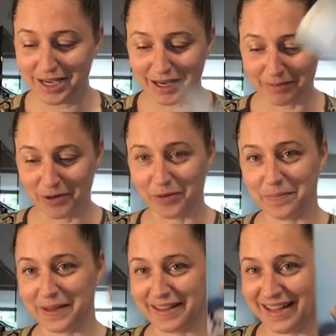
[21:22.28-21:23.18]
I'm
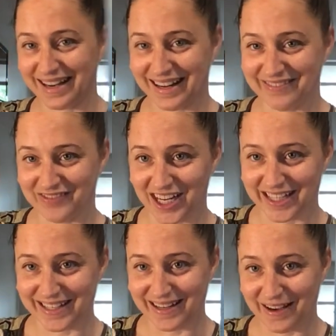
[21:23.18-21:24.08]
hoping that I've done
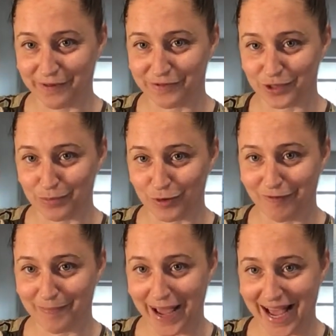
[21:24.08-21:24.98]
enough to move
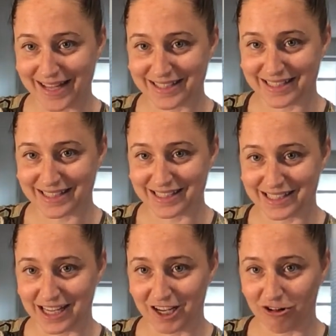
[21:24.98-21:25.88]
past the
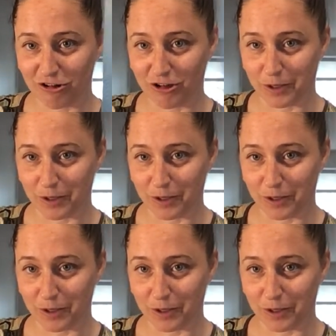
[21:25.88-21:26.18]
cycle,